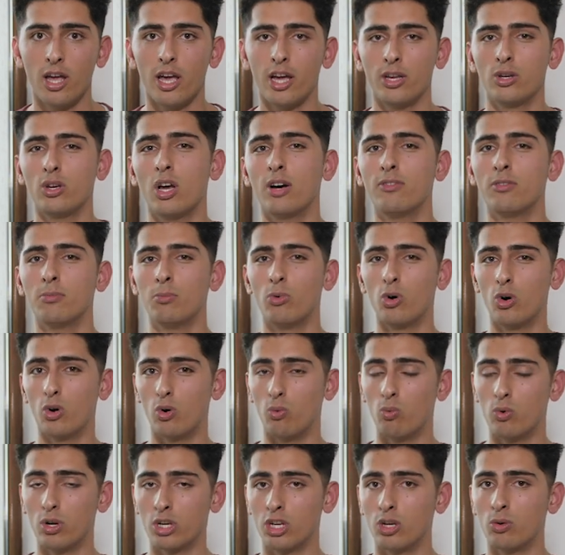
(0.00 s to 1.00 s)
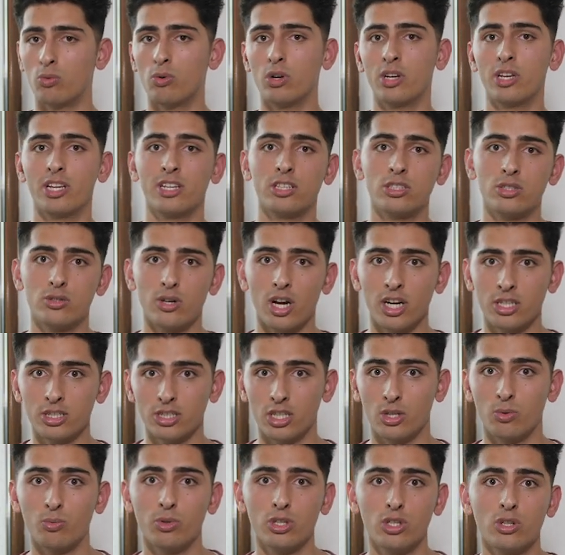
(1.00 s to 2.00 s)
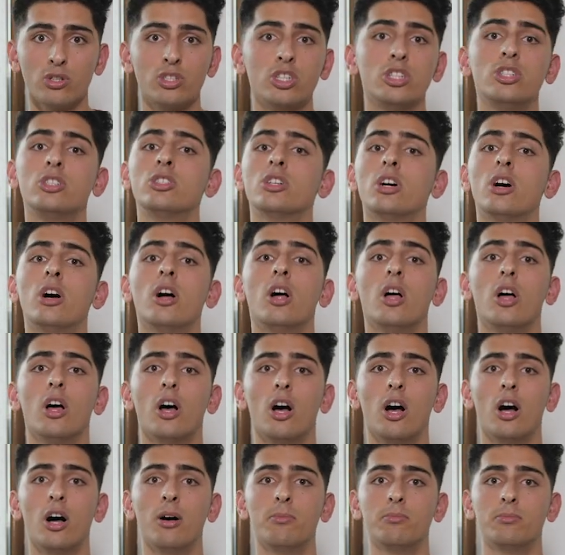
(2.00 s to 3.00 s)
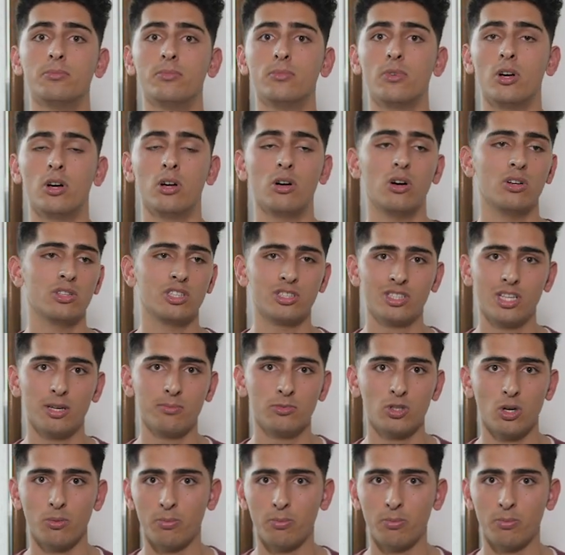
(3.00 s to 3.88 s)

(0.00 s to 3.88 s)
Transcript: and you have a more one-on-one interaction with your teacher on the same